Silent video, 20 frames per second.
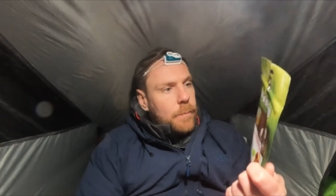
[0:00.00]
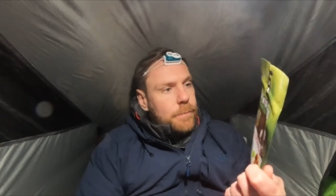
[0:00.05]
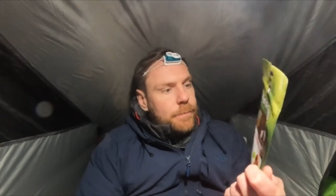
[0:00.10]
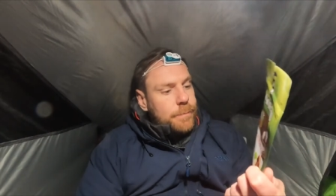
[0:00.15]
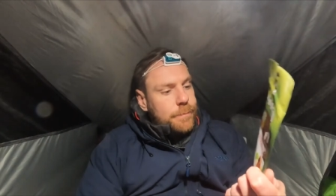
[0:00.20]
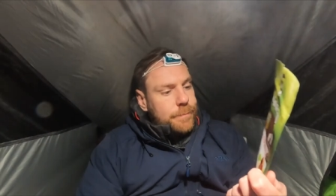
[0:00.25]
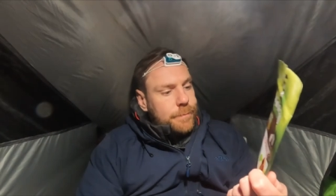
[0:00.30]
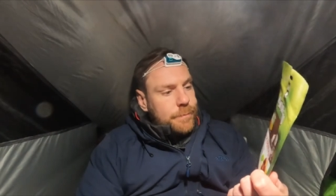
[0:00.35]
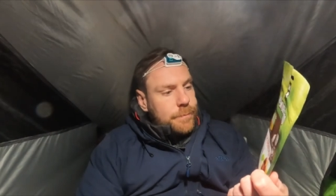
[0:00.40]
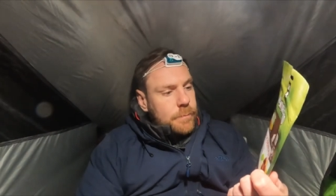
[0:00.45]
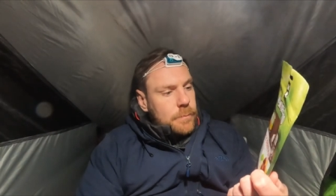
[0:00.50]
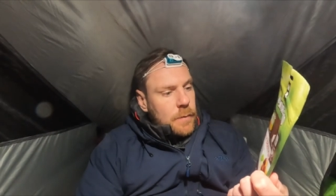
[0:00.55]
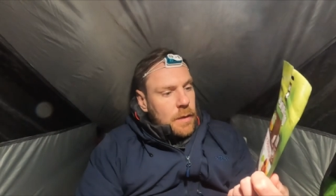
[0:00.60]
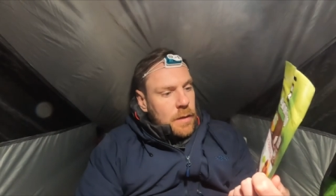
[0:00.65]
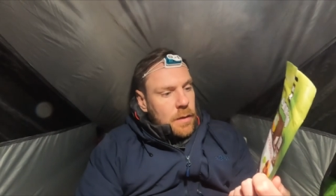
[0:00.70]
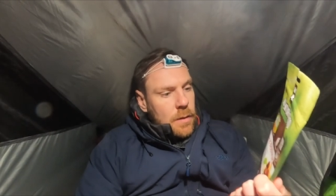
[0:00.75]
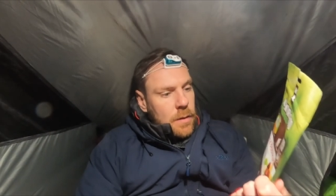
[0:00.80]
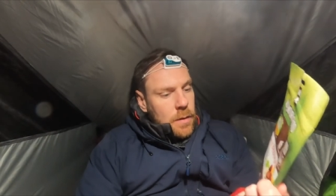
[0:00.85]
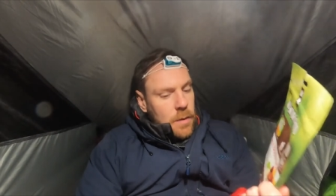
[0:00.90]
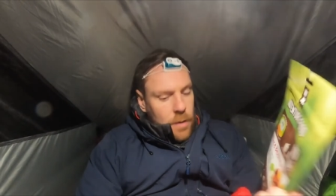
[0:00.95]

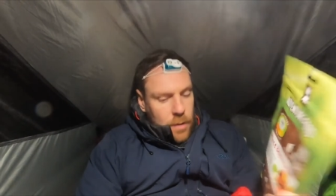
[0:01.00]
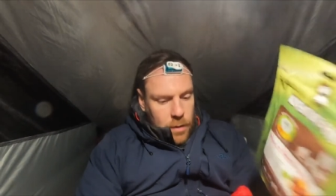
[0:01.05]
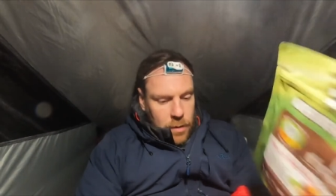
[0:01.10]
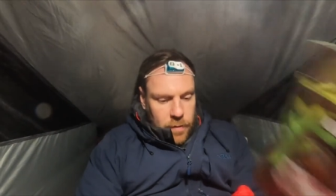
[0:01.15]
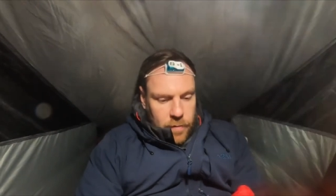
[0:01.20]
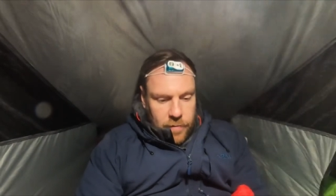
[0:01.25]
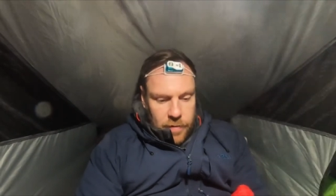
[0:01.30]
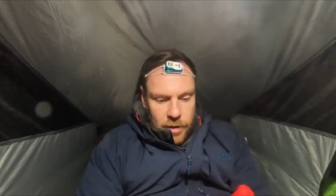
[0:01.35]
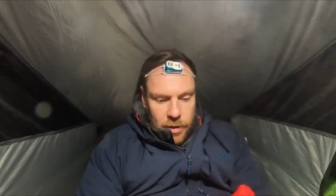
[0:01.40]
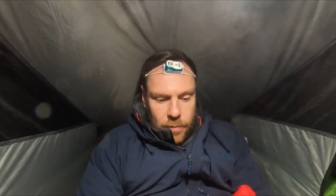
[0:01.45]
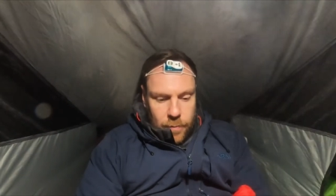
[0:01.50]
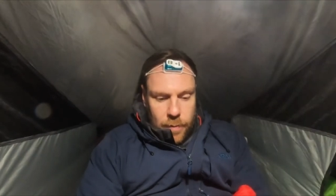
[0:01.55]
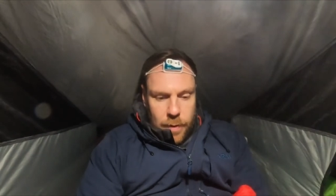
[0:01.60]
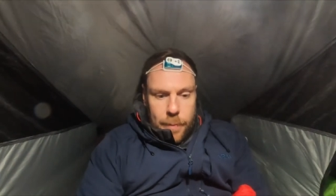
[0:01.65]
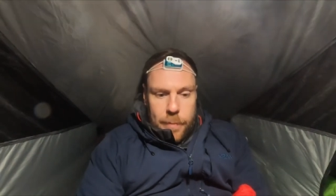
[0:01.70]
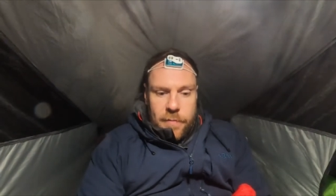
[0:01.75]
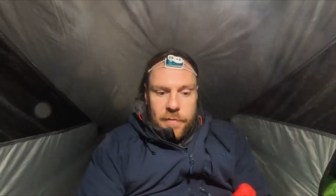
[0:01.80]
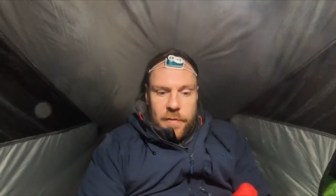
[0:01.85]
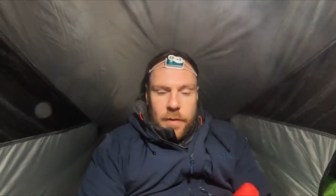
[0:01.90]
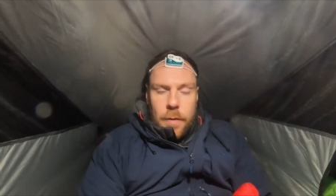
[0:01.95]
If that don't
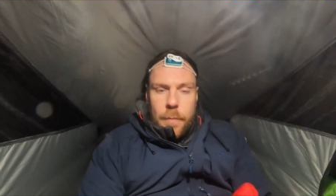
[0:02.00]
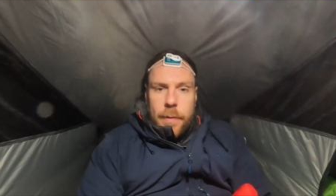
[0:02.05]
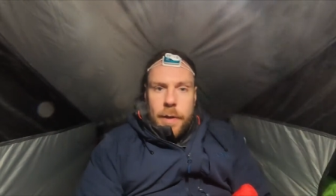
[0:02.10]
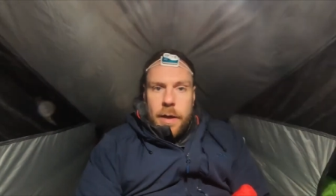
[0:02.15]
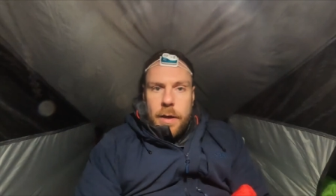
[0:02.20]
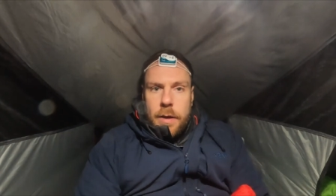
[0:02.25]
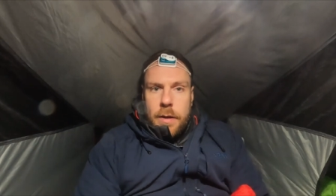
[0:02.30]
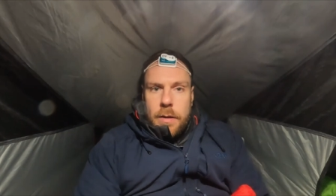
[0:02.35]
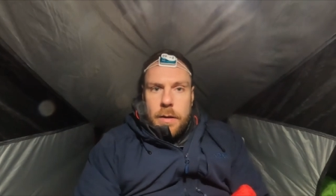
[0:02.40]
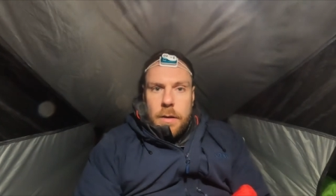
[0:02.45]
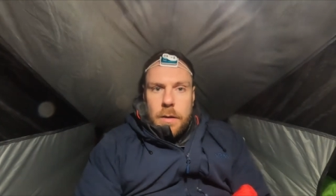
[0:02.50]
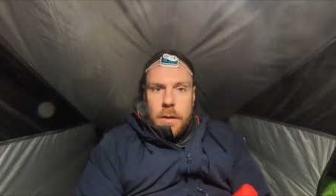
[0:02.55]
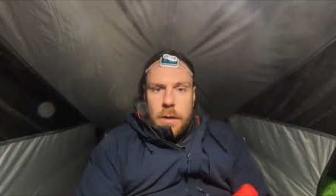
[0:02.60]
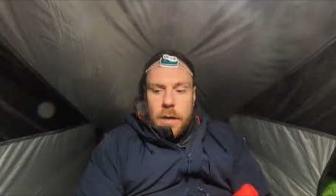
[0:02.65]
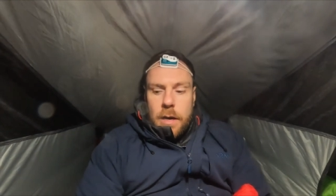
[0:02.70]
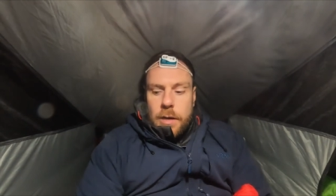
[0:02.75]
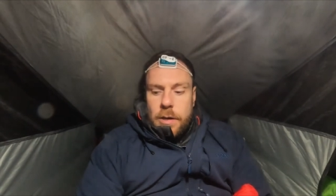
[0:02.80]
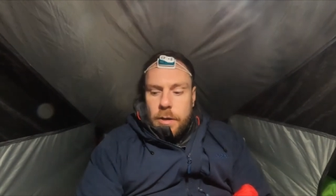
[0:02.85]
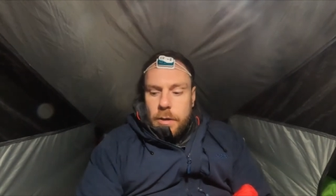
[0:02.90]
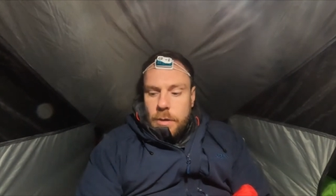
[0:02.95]
make me feel better,
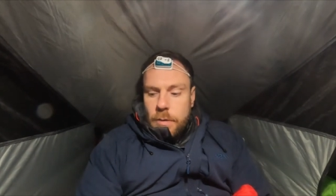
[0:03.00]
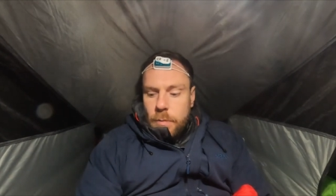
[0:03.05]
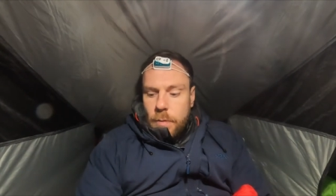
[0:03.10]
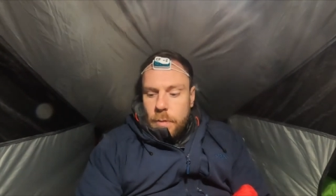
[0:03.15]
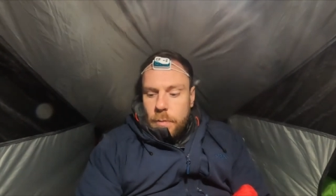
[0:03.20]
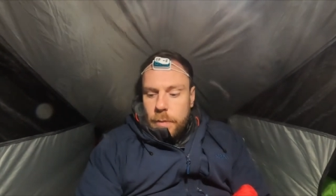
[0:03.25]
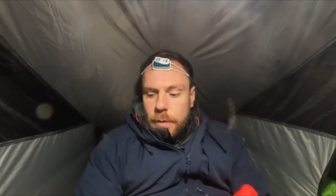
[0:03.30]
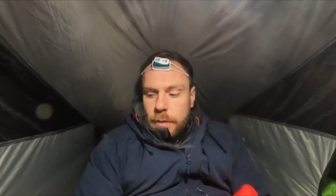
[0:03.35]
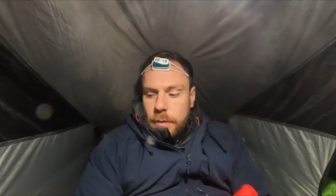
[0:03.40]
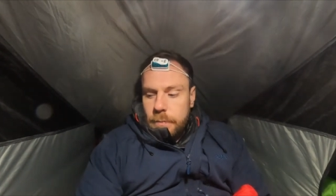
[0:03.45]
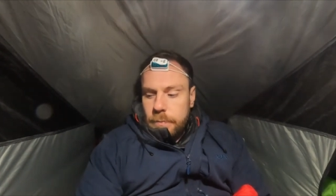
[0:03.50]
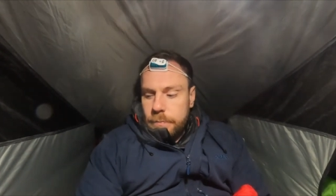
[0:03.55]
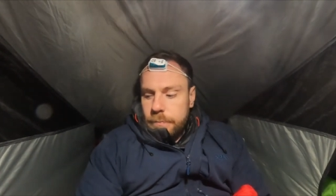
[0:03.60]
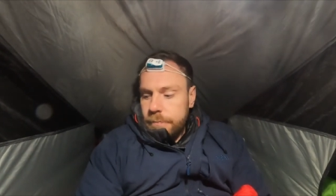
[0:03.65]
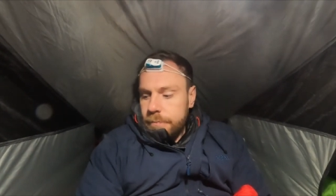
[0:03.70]
I don't know what will.